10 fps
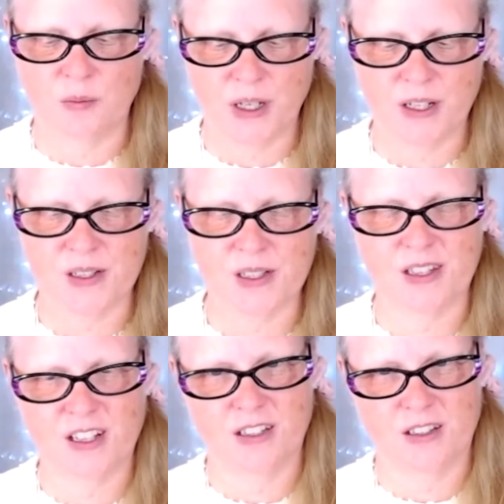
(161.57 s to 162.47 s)

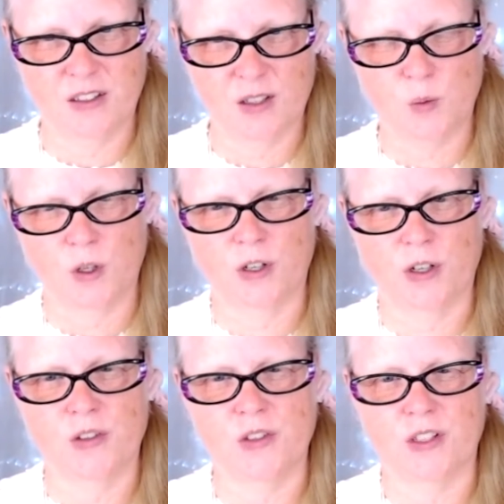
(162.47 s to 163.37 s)
biggest thing that this work
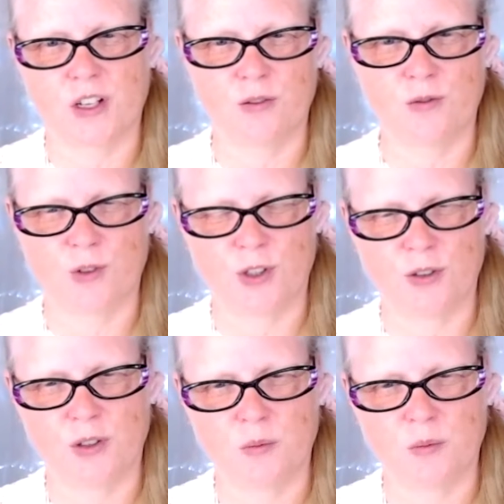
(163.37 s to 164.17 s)
has done for you,